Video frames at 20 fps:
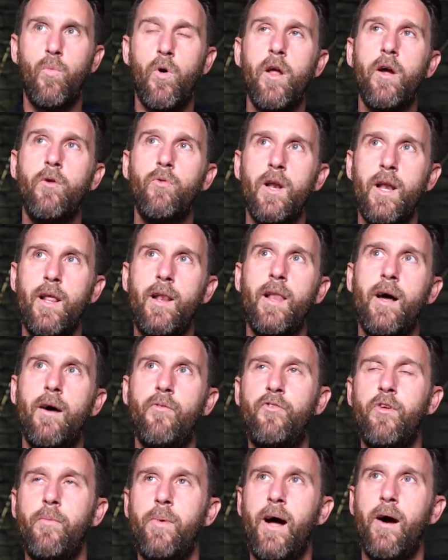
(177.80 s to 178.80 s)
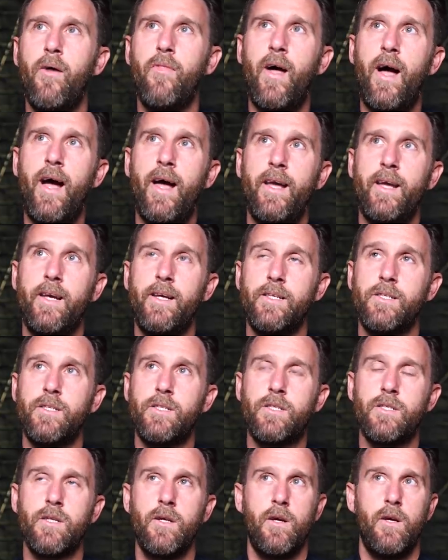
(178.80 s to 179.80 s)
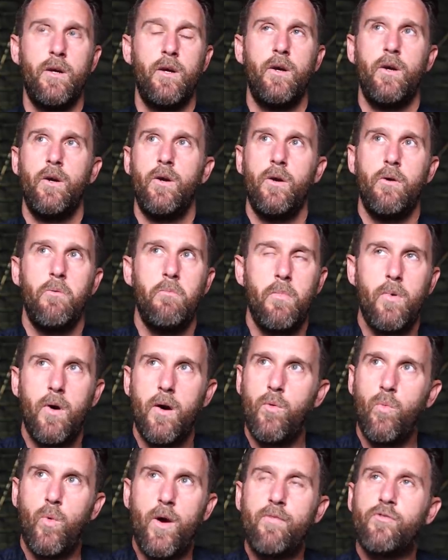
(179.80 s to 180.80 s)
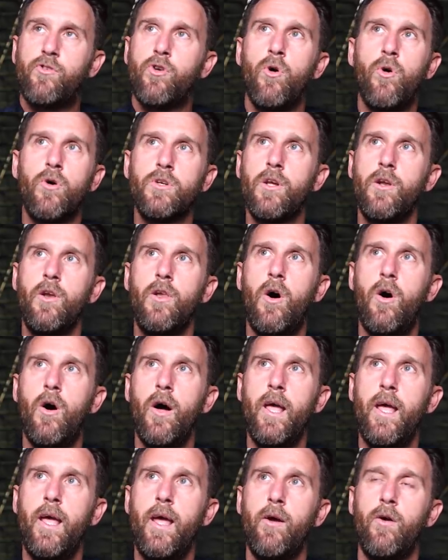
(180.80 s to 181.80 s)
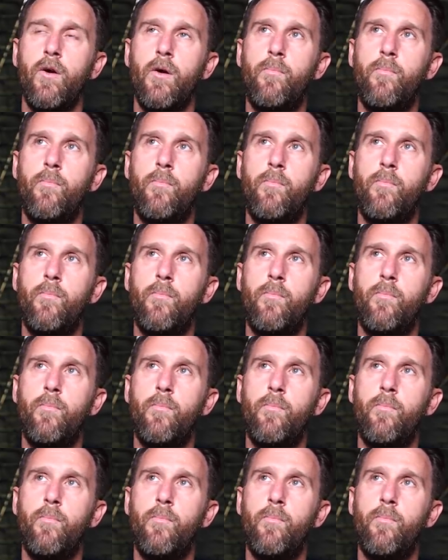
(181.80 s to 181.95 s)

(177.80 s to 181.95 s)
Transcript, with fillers: what I really loved about that is we've talked a lot here